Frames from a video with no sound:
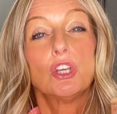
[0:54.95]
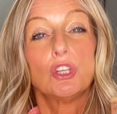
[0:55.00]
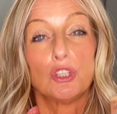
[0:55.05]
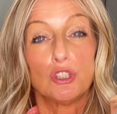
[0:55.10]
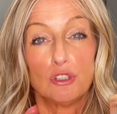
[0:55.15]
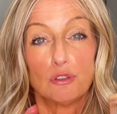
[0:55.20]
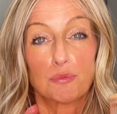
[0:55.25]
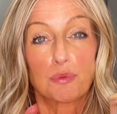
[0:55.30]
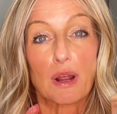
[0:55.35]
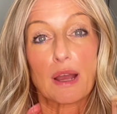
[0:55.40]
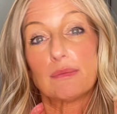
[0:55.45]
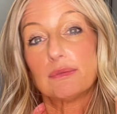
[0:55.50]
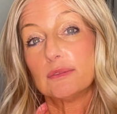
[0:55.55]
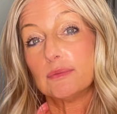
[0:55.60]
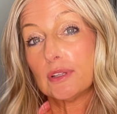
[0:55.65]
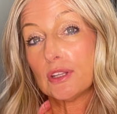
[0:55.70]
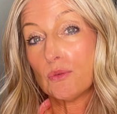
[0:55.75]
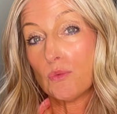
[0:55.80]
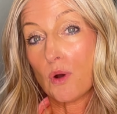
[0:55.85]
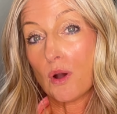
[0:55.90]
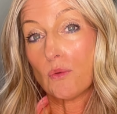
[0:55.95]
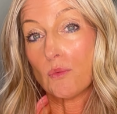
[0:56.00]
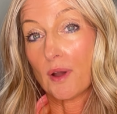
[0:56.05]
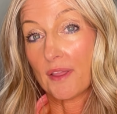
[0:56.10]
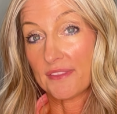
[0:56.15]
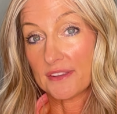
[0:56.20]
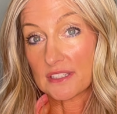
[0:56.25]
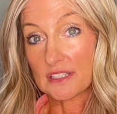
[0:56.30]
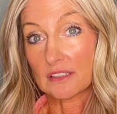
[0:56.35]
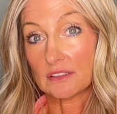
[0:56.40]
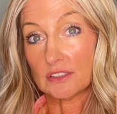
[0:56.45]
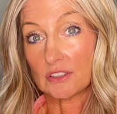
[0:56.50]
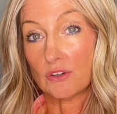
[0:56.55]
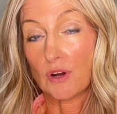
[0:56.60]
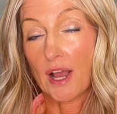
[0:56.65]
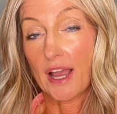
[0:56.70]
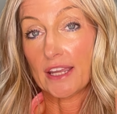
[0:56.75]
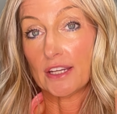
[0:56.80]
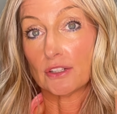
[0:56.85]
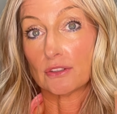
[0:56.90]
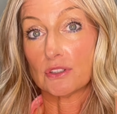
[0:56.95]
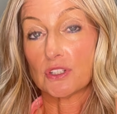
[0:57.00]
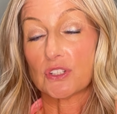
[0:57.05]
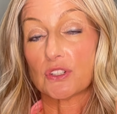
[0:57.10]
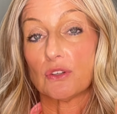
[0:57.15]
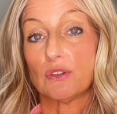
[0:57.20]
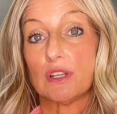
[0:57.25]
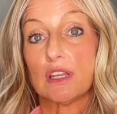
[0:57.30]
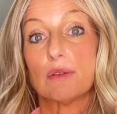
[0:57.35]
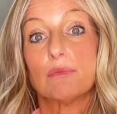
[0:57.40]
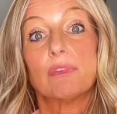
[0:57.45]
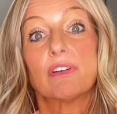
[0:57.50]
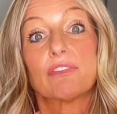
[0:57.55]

you probably want one that's a little higher in sodium.